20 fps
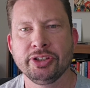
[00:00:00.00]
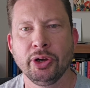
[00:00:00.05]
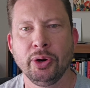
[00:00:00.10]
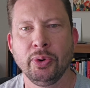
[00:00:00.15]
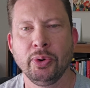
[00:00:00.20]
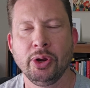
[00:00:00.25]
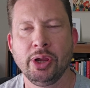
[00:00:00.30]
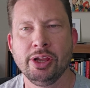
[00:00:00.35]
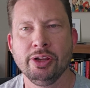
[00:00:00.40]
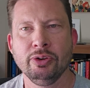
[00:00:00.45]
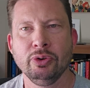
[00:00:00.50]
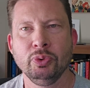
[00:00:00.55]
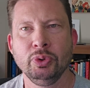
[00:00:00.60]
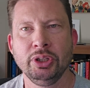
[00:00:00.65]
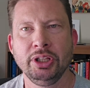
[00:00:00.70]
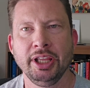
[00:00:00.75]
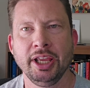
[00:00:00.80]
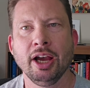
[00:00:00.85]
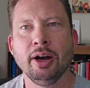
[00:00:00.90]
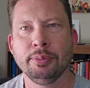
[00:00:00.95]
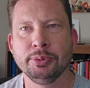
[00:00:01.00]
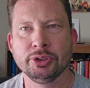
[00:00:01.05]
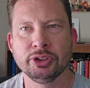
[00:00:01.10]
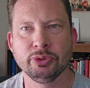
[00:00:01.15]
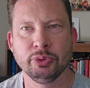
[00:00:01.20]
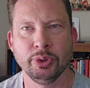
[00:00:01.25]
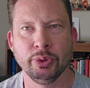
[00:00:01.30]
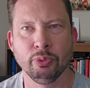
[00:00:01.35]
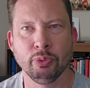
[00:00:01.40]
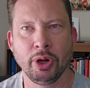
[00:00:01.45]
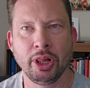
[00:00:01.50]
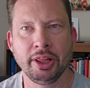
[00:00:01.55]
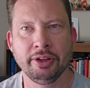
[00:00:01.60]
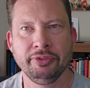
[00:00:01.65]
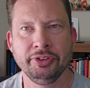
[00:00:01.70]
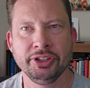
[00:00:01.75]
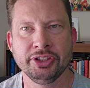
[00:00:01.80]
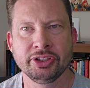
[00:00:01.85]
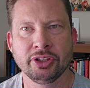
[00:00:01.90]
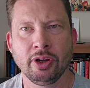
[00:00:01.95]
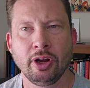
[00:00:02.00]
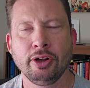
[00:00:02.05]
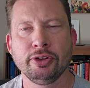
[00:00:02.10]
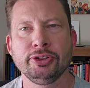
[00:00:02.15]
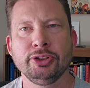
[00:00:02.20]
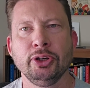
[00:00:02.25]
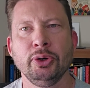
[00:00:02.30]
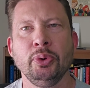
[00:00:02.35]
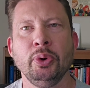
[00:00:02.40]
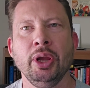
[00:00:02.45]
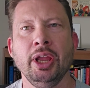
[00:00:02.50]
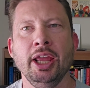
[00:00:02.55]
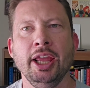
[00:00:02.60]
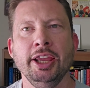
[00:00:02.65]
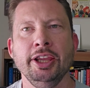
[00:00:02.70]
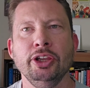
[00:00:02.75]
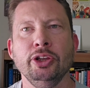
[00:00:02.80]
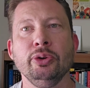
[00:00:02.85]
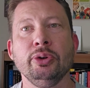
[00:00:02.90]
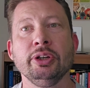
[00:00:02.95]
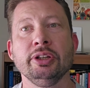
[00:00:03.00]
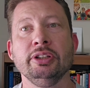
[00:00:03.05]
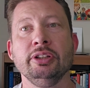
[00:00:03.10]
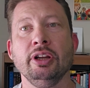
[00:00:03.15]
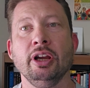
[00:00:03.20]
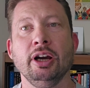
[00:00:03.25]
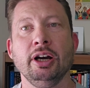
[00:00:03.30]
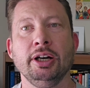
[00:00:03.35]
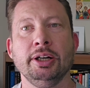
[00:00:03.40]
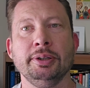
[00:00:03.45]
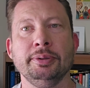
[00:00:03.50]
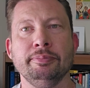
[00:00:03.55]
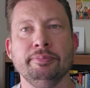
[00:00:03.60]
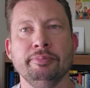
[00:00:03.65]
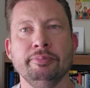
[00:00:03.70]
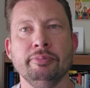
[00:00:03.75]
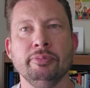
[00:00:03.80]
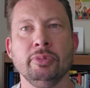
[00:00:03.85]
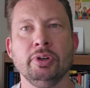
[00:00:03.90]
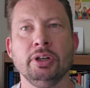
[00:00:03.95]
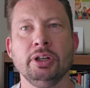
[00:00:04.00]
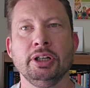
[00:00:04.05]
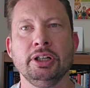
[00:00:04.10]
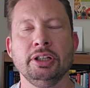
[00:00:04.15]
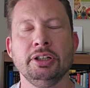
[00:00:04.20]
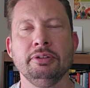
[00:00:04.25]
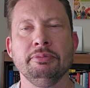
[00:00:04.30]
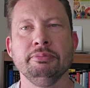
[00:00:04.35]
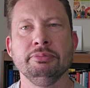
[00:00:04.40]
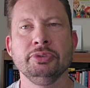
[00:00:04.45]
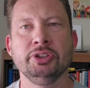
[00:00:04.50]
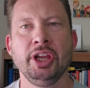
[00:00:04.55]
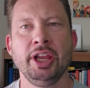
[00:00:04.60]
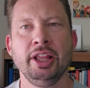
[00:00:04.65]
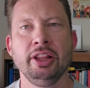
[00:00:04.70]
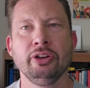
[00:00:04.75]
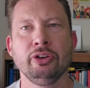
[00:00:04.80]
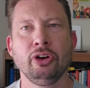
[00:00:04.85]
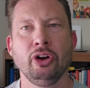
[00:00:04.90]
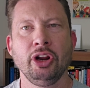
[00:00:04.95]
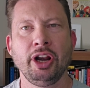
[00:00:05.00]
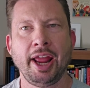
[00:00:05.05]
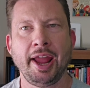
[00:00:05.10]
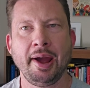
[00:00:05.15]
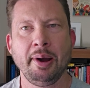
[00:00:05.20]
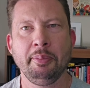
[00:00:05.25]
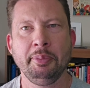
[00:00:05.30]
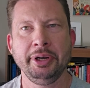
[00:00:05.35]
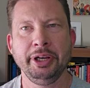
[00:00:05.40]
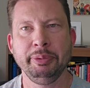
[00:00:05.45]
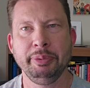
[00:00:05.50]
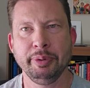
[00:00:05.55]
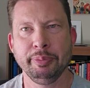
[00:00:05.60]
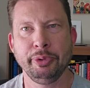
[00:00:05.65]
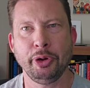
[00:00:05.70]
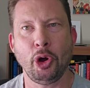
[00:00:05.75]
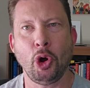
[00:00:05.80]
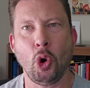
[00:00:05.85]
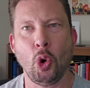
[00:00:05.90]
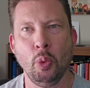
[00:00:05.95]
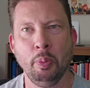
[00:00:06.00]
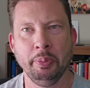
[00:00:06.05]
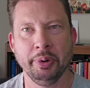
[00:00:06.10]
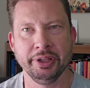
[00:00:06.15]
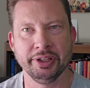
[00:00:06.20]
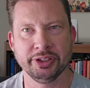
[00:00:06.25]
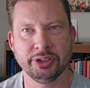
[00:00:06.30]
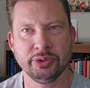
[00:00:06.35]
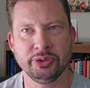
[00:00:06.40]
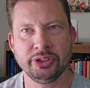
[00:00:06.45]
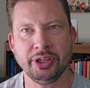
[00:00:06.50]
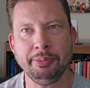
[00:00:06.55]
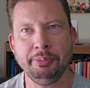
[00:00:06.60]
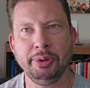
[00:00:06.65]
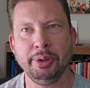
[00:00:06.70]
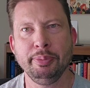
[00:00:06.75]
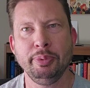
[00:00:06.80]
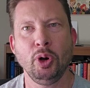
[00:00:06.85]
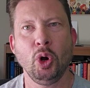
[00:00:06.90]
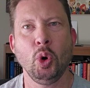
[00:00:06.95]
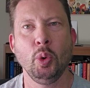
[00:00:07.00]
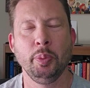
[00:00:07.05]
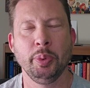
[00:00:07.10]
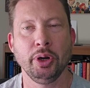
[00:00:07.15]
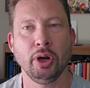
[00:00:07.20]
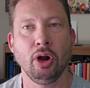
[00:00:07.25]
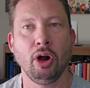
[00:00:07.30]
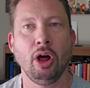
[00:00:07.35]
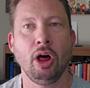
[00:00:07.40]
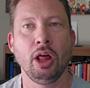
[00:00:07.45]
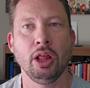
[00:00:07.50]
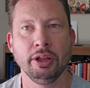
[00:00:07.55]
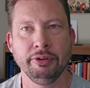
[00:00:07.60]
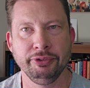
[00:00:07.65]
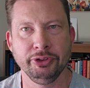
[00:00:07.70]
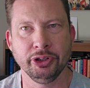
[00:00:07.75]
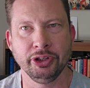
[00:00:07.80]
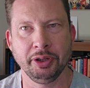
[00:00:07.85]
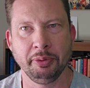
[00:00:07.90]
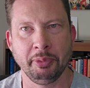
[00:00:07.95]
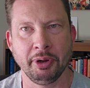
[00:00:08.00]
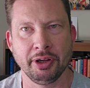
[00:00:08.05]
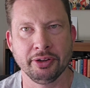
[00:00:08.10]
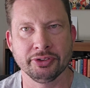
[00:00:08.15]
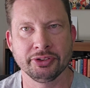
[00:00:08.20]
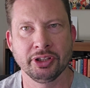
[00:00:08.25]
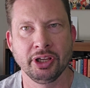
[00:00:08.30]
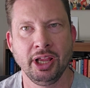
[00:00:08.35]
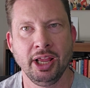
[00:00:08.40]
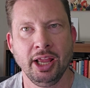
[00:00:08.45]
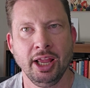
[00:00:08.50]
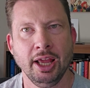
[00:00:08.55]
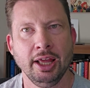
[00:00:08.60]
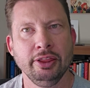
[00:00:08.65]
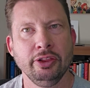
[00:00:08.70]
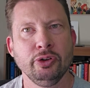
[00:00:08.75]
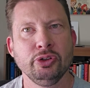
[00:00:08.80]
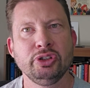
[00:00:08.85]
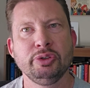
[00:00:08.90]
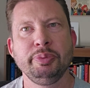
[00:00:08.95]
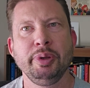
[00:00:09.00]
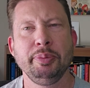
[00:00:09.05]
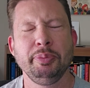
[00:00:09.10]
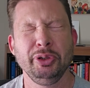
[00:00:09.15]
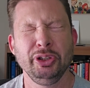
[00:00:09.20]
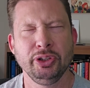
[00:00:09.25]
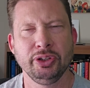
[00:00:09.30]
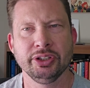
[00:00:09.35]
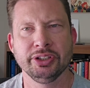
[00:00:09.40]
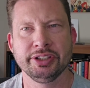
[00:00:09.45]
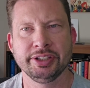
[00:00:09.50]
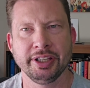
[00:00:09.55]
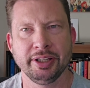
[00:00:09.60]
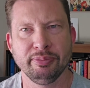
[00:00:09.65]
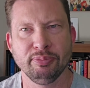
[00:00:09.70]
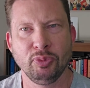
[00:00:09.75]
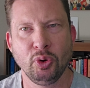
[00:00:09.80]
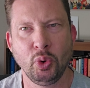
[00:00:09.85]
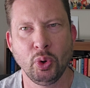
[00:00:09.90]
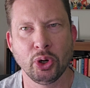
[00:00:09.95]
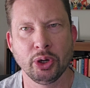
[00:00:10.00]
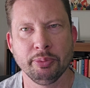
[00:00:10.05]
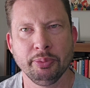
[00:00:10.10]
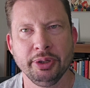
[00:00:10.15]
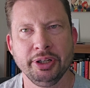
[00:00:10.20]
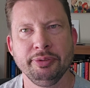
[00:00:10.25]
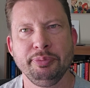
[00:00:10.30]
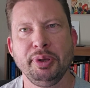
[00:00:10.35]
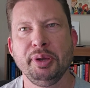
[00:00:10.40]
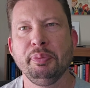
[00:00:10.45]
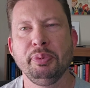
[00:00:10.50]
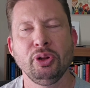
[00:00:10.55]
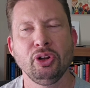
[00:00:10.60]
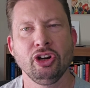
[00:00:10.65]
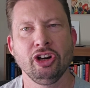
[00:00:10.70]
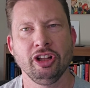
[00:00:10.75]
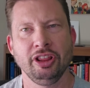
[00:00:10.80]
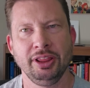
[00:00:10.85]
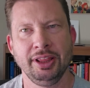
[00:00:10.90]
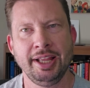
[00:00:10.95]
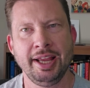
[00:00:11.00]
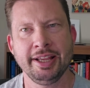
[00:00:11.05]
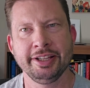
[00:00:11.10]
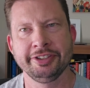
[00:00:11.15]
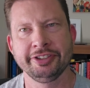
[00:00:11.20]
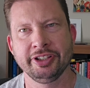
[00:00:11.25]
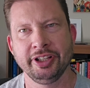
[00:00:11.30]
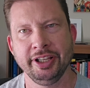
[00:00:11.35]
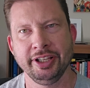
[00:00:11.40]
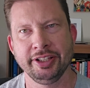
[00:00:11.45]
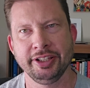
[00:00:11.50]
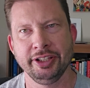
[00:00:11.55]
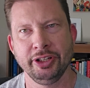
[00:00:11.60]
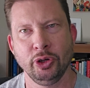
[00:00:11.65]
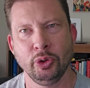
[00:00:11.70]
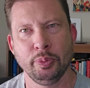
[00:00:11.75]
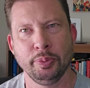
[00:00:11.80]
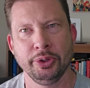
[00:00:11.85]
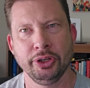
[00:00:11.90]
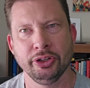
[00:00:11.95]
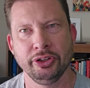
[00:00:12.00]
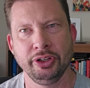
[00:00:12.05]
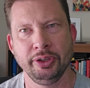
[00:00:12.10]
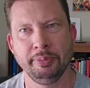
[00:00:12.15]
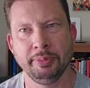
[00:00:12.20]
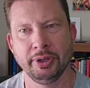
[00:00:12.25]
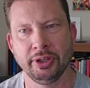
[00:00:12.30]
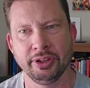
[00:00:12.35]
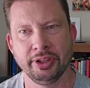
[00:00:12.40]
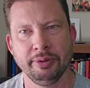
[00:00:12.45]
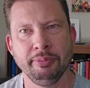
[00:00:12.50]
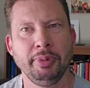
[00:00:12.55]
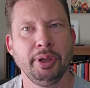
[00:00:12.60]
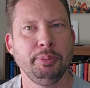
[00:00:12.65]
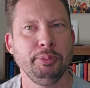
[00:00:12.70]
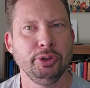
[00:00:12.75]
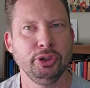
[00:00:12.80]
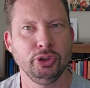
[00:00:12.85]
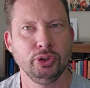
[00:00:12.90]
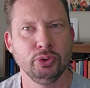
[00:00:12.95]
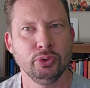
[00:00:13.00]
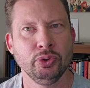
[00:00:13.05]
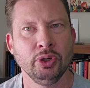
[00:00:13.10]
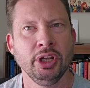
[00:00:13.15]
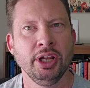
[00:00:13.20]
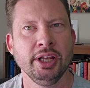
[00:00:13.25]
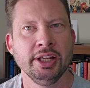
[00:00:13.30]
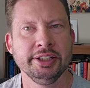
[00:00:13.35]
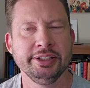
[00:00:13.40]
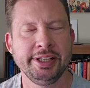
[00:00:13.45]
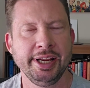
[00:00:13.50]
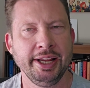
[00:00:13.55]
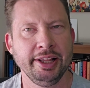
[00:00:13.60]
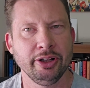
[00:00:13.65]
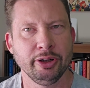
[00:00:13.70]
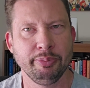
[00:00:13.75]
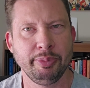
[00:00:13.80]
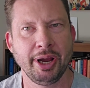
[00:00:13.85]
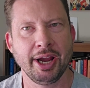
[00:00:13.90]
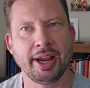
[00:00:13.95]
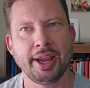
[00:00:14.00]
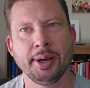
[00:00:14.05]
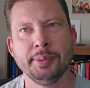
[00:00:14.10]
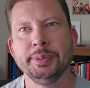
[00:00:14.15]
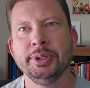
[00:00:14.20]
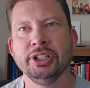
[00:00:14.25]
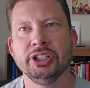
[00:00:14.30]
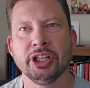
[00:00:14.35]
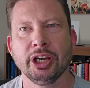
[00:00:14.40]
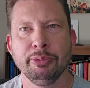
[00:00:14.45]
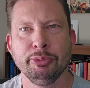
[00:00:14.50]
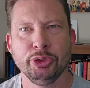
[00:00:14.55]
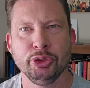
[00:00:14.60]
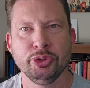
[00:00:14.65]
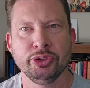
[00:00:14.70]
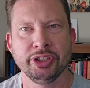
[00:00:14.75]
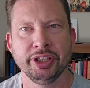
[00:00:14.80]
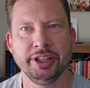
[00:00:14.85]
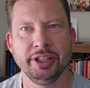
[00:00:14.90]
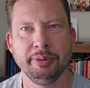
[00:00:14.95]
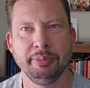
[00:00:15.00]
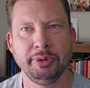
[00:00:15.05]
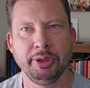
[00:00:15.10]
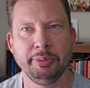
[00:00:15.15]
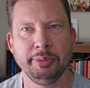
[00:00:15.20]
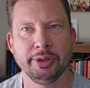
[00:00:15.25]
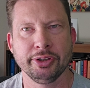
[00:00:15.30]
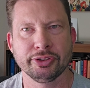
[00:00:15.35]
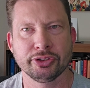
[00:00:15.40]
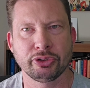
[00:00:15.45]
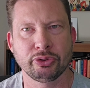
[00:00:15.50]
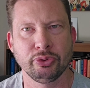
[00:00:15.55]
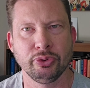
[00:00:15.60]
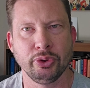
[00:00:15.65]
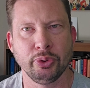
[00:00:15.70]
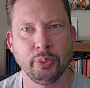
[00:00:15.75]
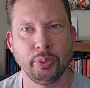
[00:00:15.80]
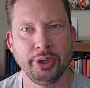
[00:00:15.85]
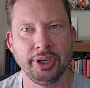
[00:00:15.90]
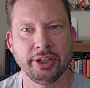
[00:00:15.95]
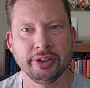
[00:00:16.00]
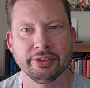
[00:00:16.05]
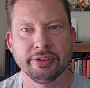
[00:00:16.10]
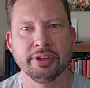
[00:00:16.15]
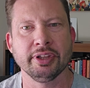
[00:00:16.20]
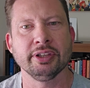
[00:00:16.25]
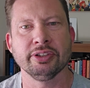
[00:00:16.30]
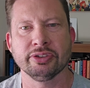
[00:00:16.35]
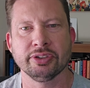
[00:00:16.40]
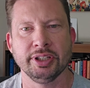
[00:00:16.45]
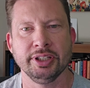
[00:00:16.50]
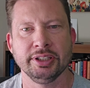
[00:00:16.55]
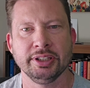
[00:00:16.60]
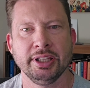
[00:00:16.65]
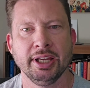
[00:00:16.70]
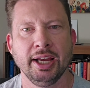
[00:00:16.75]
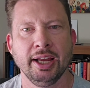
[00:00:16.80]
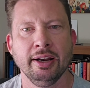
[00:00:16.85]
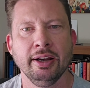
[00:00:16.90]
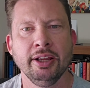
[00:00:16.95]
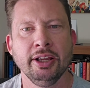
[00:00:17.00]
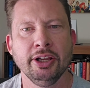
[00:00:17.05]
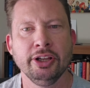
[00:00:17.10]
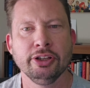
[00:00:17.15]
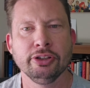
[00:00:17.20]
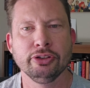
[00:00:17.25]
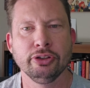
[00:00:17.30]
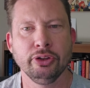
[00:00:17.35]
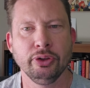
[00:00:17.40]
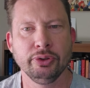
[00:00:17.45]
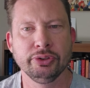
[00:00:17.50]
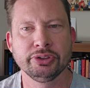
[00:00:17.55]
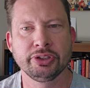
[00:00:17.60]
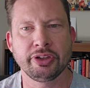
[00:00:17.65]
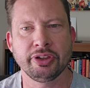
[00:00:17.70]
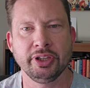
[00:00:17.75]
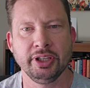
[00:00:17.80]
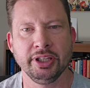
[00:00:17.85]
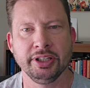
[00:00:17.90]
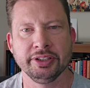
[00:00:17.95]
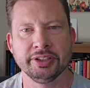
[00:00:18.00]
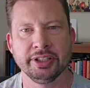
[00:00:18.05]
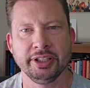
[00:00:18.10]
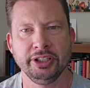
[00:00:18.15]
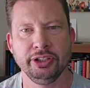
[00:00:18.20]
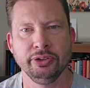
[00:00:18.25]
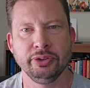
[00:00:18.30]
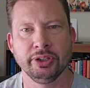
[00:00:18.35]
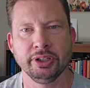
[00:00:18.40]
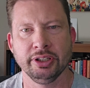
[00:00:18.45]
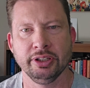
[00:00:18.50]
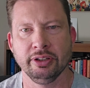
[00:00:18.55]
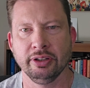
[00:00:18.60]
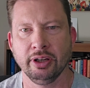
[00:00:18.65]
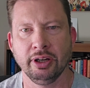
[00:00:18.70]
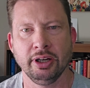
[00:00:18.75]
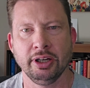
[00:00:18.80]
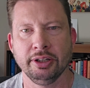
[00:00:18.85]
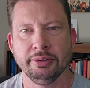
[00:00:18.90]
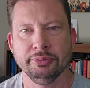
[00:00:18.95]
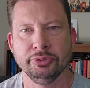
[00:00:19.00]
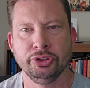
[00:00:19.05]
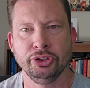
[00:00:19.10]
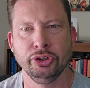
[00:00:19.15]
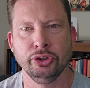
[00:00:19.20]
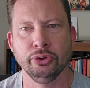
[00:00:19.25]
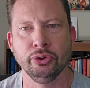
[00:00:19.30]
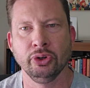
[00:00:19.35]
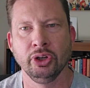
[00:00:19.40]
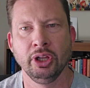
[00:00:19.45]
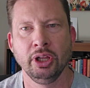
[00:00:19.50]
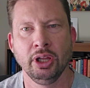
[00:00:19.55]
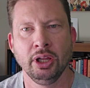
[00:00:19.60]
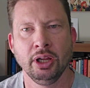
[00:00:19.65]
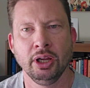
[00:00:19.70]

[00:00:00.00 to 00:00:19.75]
So it really helps with relevance. Also, you can tailor on how many people open. So some people open all of your emails, and those people you can send more. But if people are less likely to open your email, then maybe you tailor back how many times you send them emails through the week and things like that. So those are things that you can do.